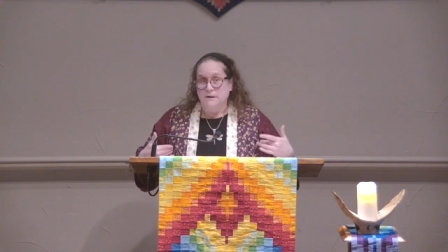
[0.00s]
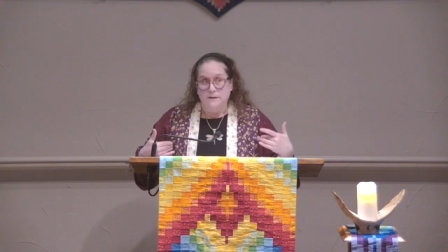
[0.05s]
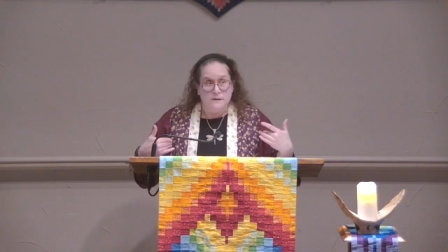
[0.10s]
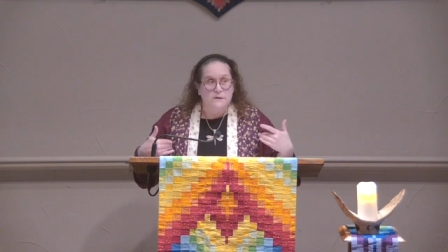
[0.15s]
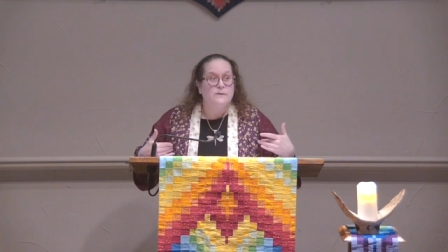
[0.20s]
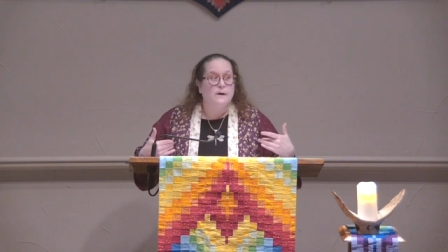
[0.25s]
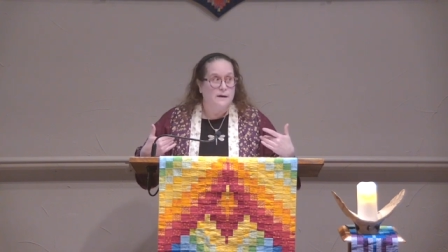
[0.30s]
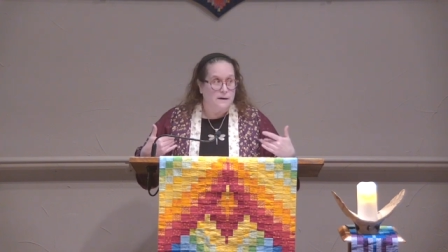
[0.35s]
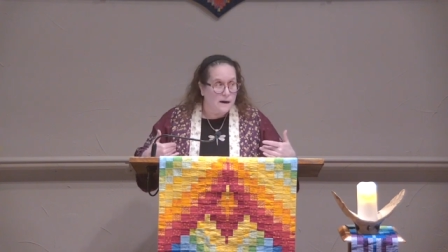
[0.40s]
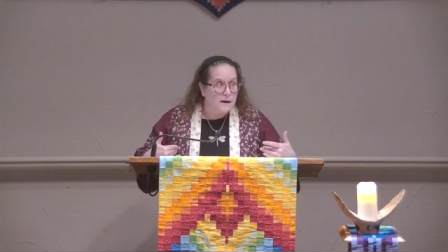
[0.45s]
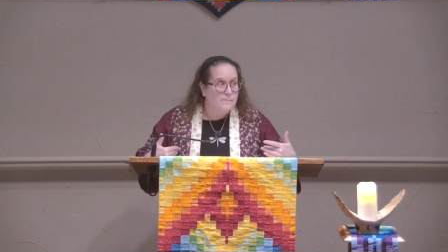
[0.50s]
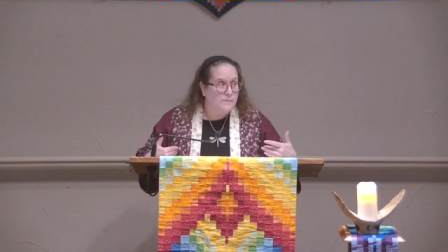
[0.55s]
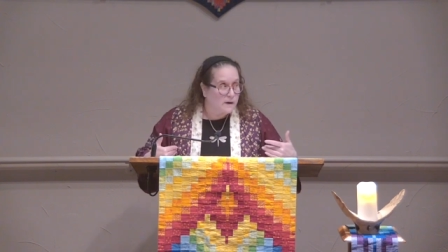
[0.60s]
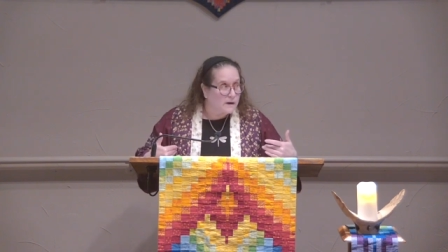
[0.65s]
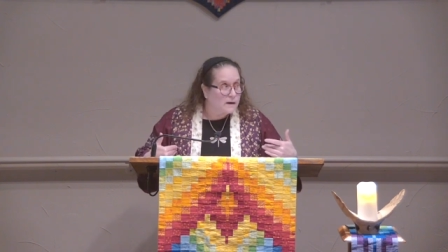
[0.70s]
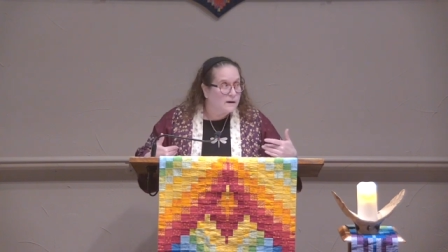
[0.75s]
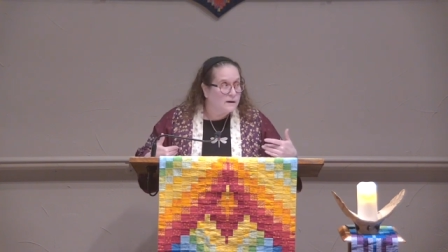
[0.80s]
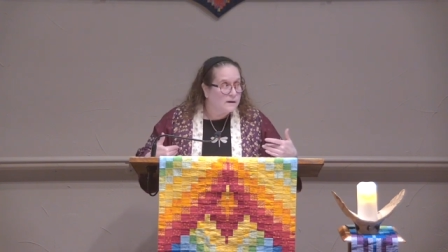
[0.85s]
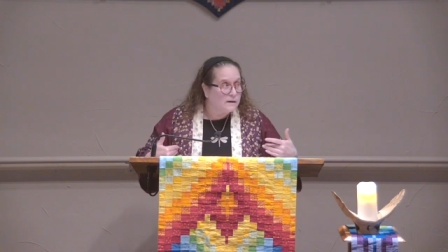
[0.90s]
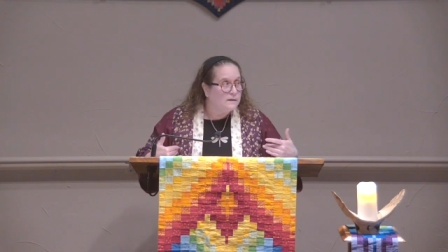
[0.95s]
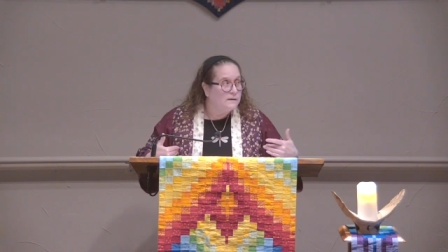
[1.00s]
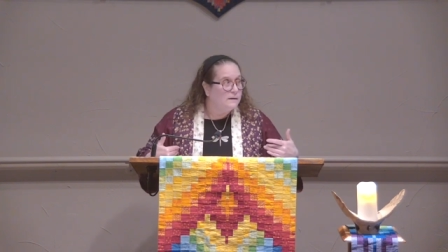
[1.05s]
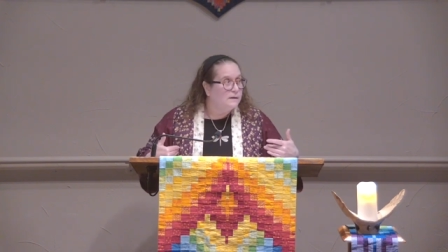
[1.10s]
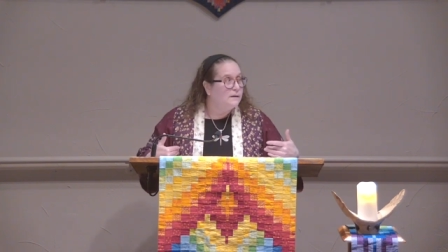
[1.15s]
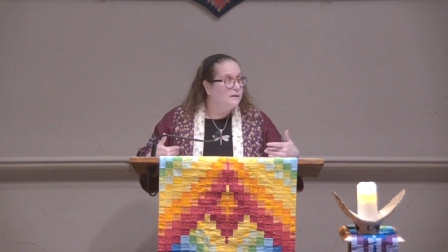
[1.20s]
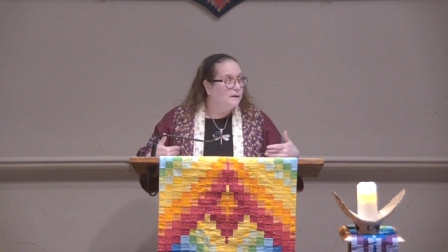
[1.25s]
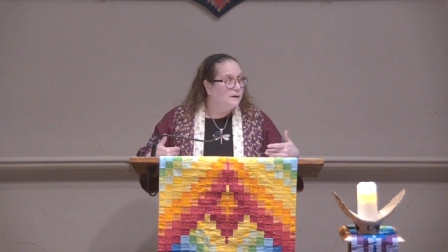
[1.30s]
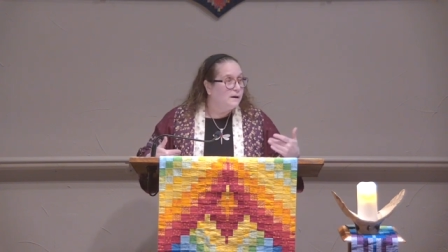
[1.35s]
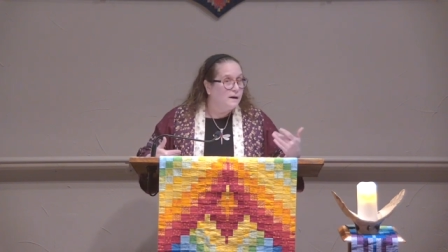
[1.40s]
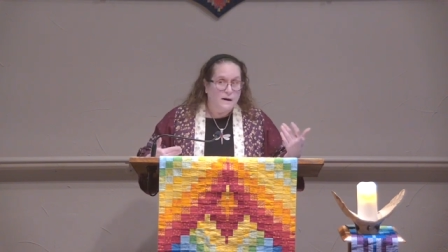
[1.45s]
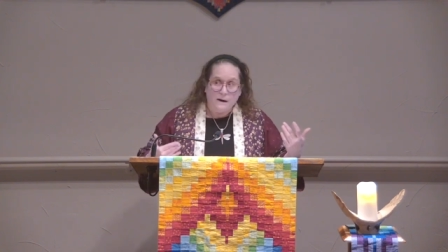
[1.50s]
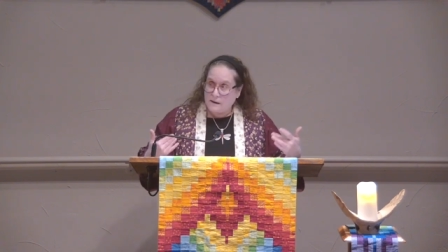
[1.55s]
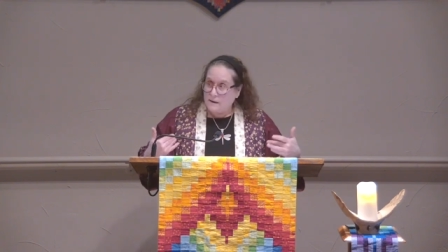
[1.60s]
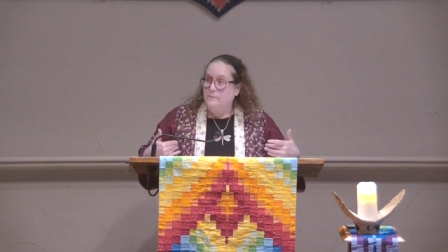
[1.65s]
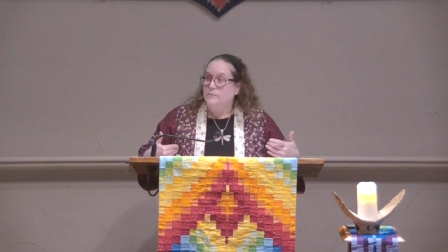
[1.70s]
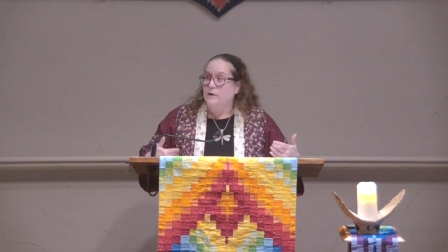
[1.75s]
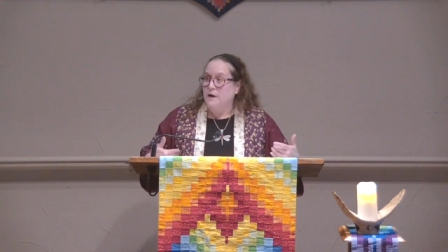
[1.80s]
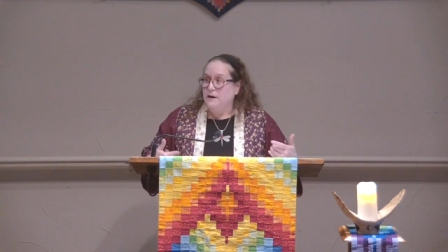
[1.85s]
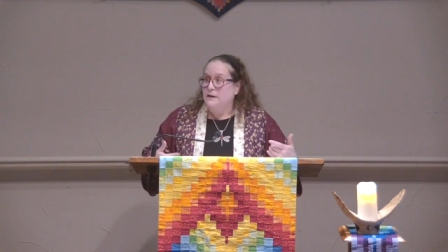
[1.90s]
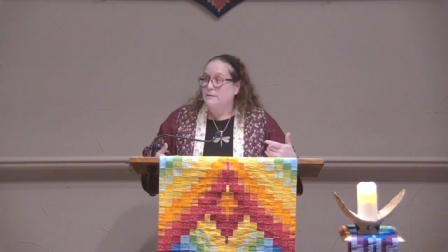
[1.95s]
do a number
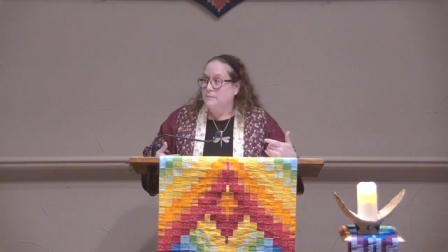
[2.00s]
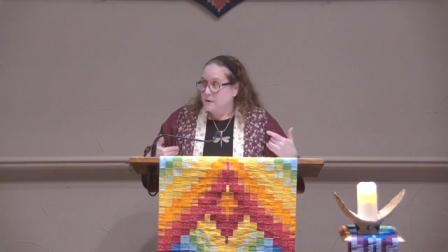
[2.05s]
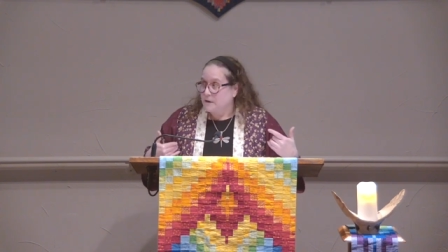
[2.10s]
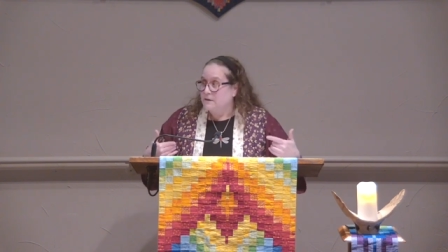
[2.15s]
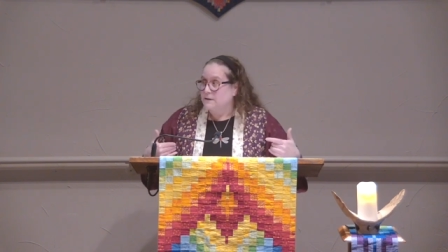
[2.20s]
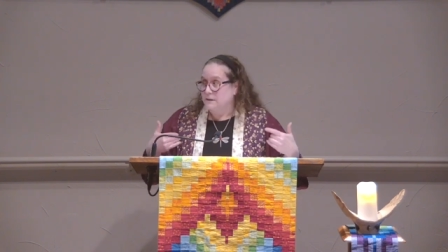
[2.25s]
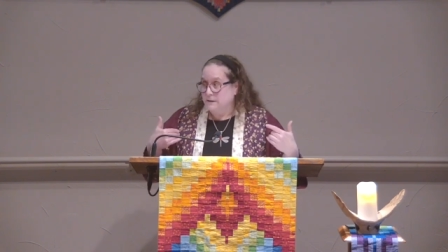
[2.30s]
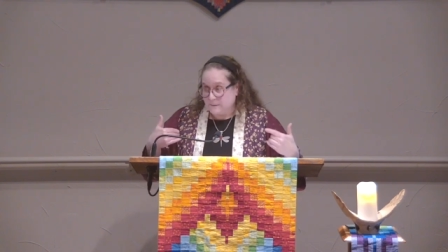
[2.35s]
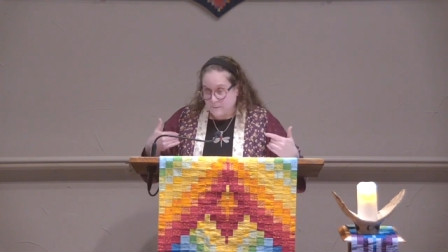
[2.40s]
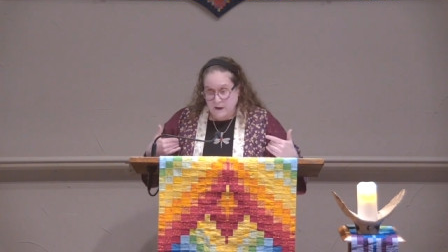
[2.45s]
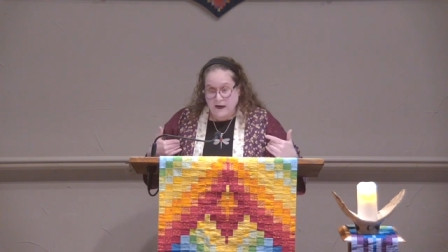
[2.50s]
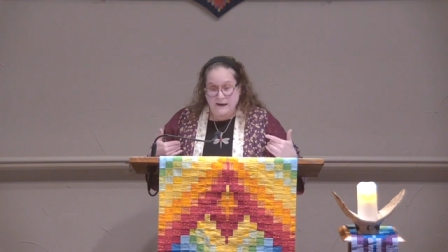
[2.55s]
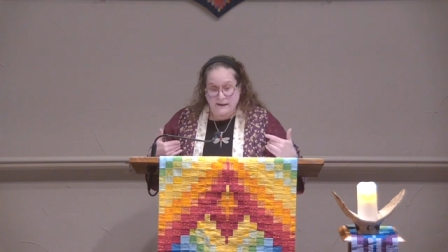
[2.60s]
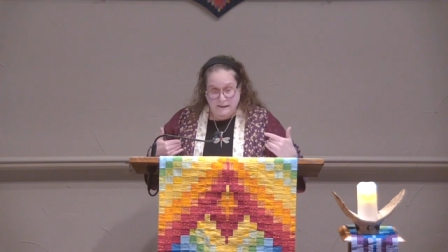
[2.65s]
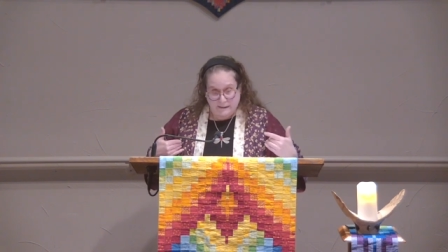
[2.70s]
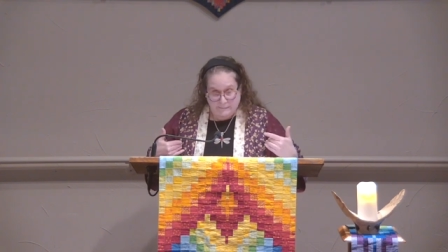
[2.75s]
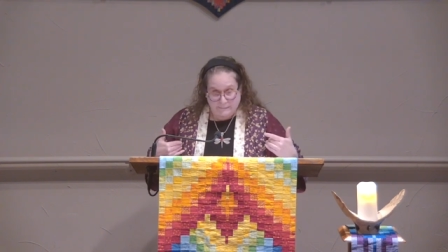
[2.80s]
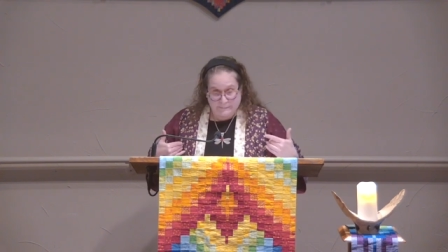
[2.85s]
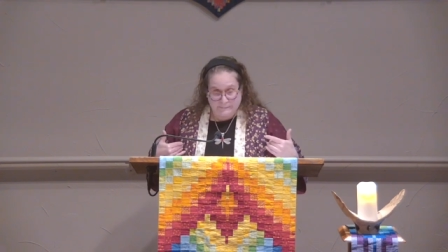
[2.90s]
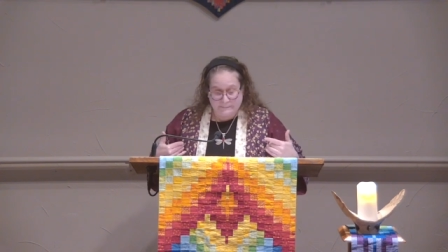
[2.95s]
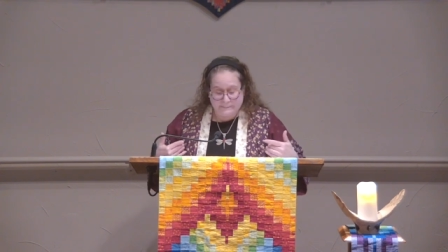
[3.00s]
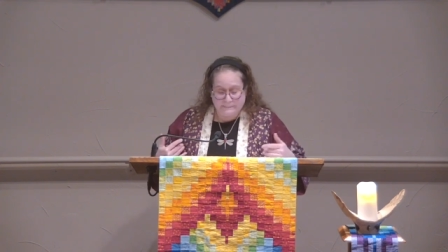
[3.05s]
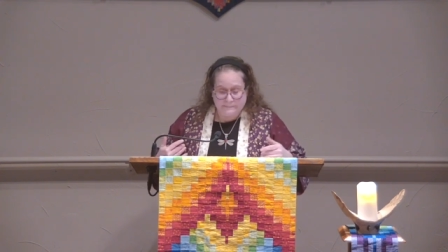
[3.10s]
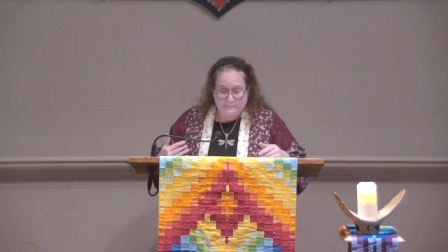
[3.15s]
on a pregnant person's body.